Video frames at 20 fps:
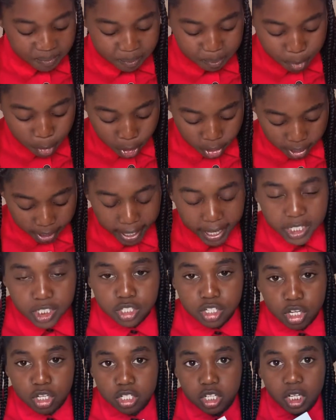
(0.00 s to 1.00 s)
But it
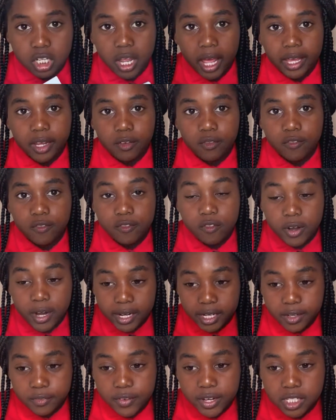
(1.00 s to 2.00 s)
does look like a
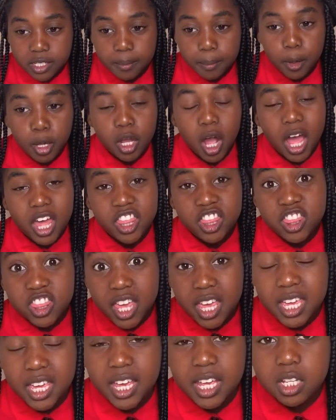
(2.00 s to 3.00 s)
really recent book. I
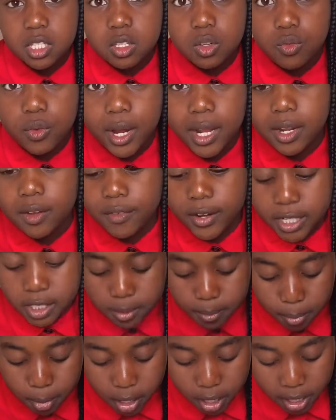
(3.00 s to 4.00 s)
think it's a really
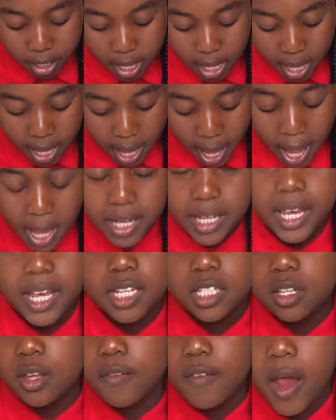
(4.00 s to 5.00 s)
recent book. And it
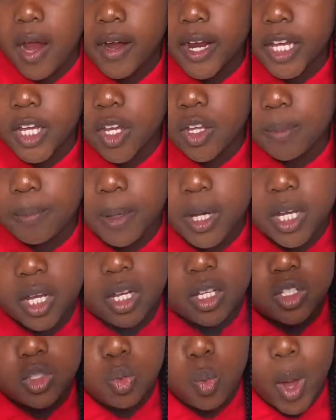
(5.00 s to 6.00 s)
is a very good book
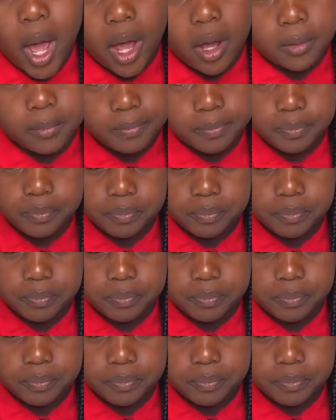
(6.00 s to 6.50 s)
as well.